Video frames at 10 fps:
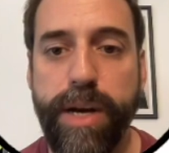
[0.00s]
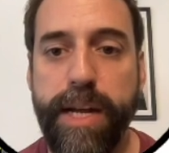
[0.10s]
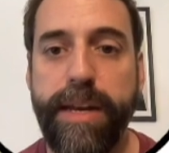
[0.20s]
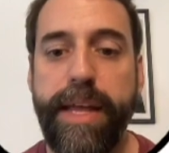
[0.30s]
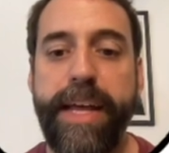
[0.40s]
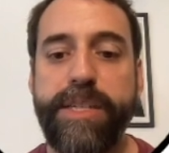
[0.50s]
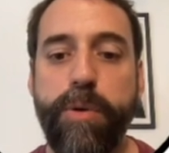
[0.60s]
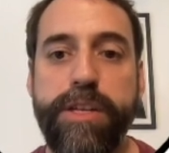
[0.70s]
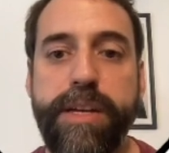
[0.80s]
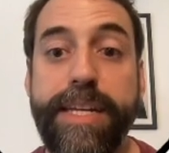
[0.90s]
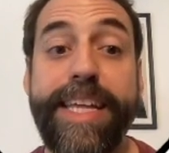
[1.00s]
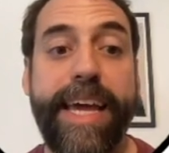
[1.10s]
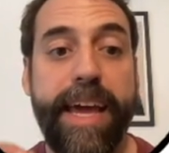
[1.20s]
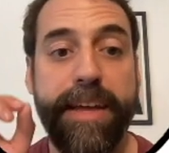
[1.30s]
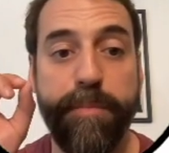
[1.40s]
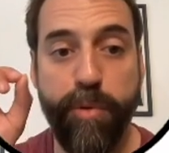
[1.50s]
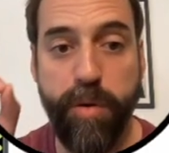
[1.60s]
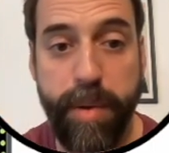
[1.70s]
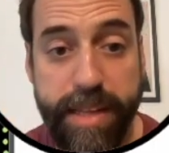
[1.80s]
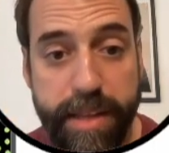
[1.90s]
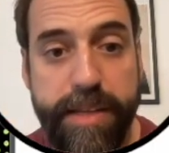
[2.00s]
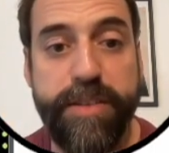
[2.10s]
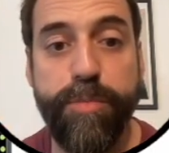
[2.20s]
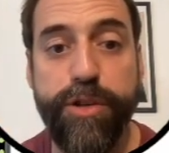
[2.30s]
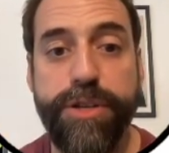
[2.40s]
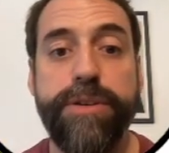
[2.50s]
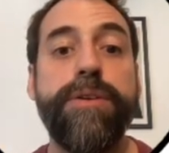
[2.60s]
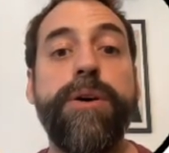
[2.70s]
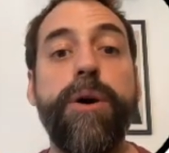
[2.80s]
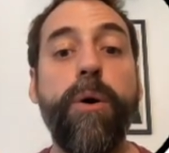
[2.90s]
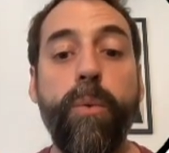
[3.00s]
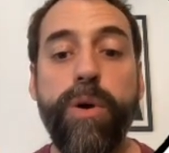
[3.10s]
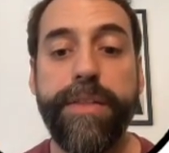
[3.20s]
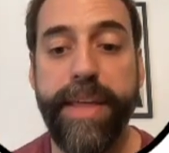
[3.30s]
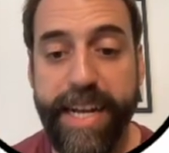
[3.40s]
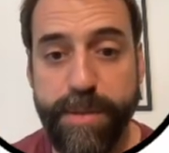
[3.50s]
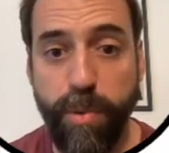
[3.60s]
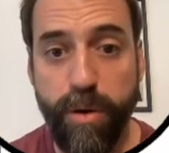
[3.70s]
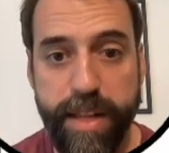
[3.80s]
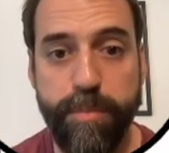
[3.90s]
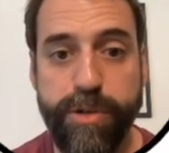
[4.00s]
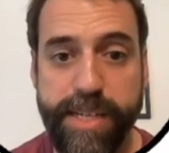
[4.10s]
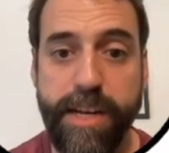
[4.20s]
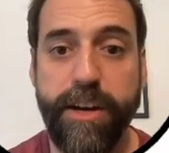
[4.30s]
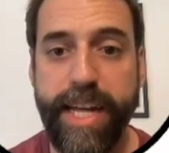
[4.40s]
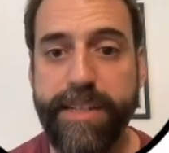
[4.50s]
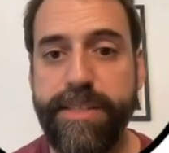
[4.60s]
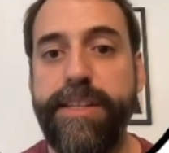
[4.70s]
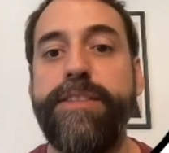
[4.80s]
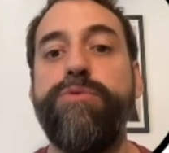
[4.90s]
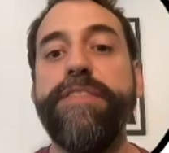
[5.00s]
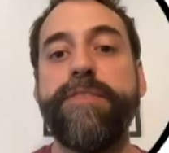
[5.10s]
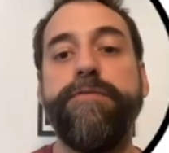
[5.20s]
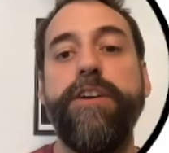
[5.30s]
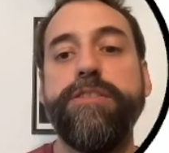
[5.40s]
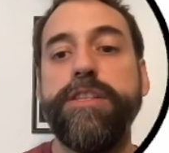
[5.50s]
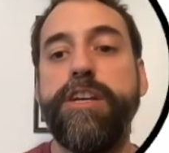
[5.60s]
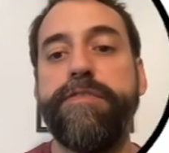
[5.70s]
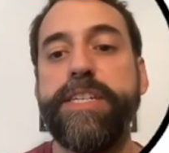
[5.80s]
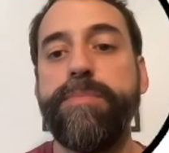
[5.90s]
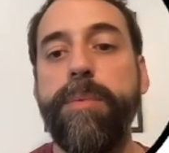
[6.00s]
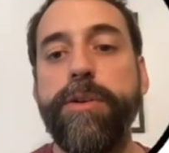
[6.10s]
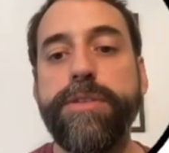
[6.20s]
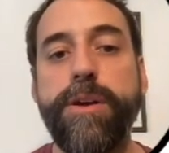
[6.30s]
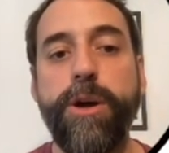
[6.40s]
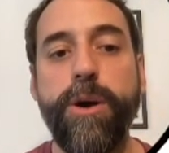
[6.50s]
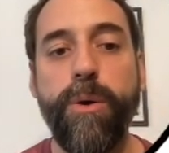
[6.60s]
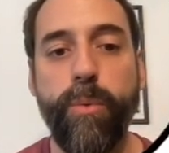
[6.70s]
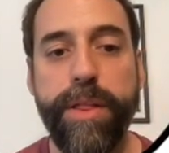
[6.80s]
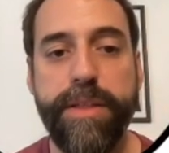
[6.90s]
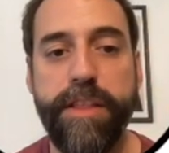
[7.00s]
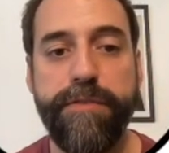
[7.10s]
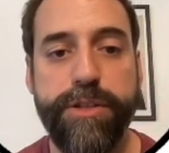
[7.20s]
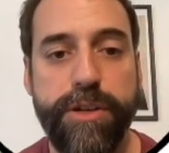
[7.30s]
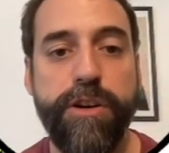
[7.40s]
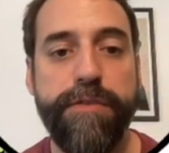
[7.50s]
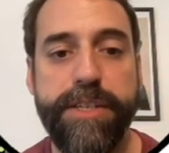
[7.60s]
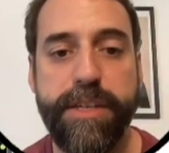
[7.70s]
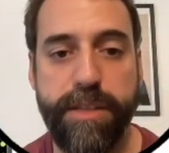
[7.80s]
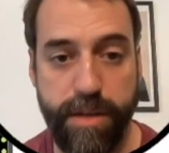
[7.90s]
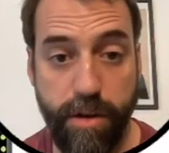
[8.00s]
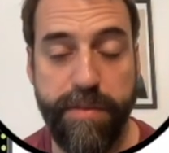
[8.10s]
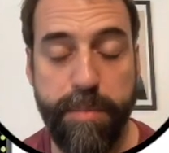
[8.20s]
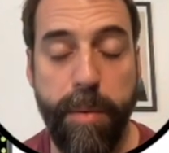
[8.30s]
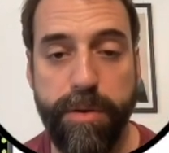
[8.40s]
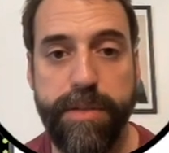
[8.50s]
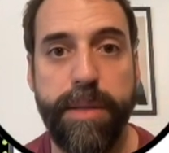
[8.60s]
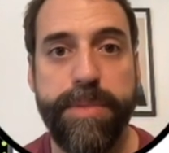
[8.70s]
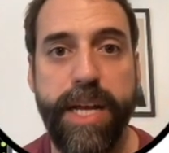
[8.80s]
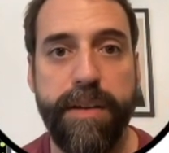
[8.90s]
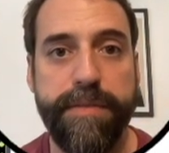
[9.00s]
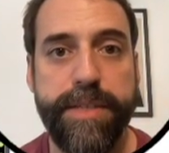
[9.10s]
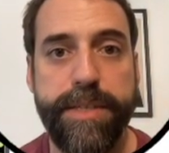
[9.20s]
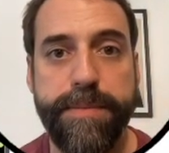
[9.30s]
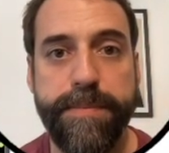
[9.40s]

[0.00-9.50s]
an exponentially decaying probability distribution, where the exponent precisely connects the drift velocity of these bubbles with the diffusion coefficient of the bubbles themselves.